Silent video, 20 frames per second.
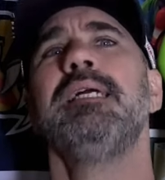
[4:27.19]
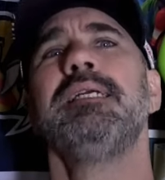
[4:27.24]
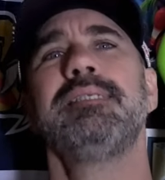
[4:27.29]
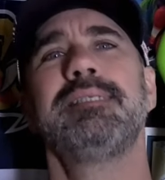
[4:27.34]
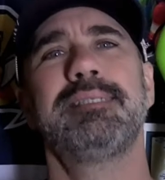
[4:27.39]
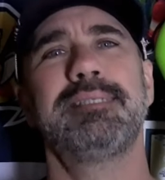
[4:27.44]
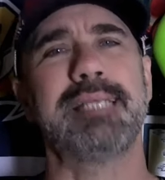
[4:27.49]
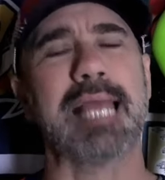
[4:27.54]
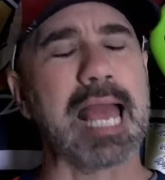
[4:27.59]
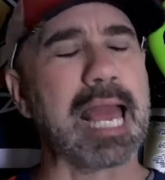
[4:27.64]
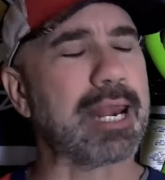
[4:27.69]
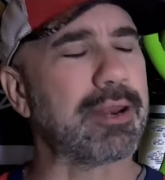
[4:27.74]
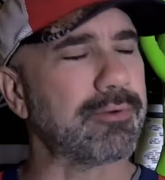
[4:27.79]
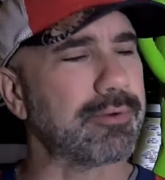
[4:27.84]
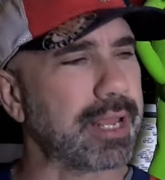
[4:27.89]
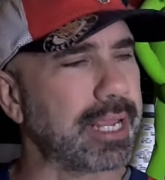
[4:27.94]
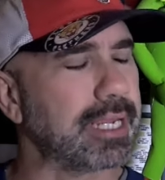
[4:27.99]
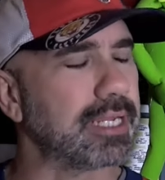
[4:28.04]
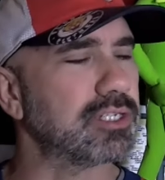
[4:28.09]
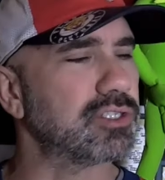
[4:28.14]

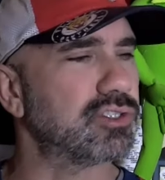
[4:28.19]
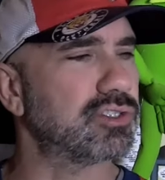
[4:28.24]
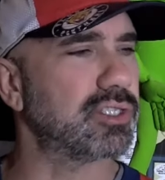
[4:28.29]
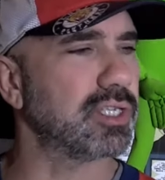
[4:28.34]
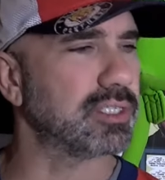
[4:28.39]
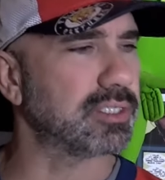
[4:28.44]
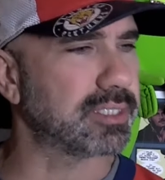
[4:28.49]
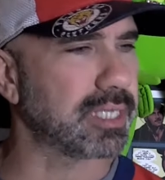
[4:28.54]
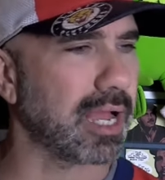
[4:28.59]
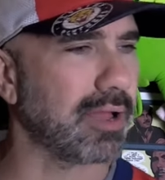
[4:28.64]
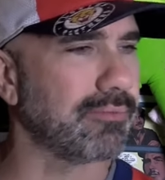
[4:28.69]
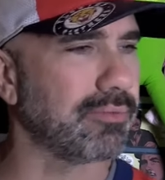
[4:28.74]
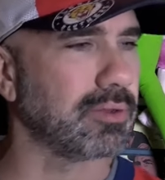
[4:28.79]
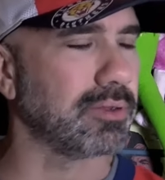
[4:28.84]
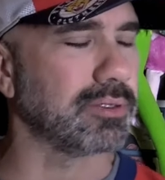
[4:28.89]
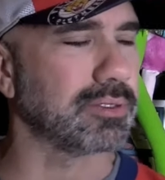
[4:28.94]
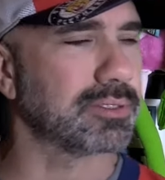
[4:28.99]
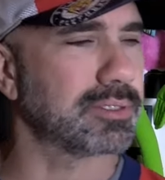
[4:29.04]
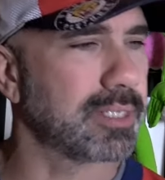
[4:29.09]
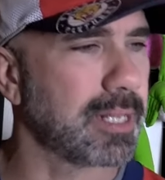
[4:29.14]
Saturday is the
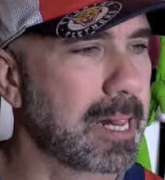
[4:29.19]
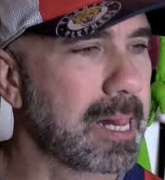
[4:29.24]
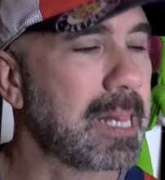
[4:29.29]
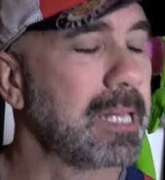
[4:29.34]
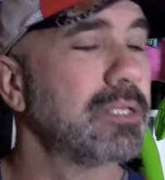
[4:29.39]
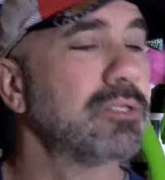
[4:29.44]
Devils.